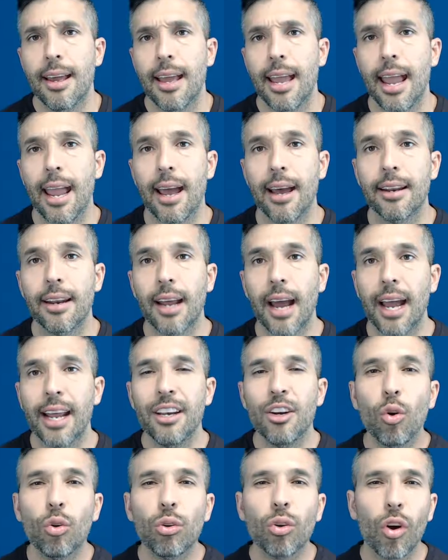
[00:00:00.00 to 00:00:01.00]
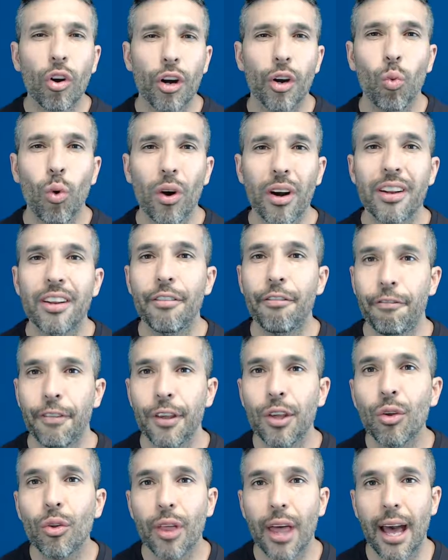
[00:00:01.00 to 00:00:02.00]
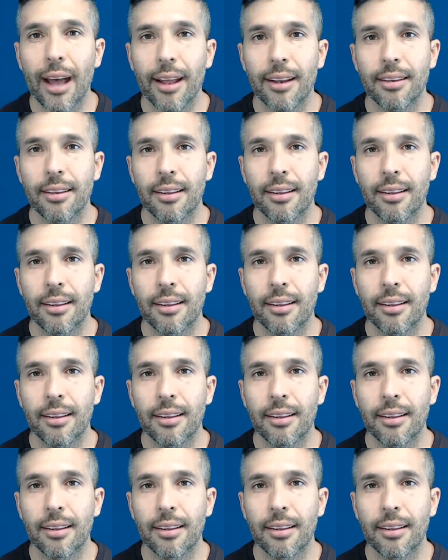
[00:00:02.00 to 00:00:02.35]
And I no longer wanted to feel that.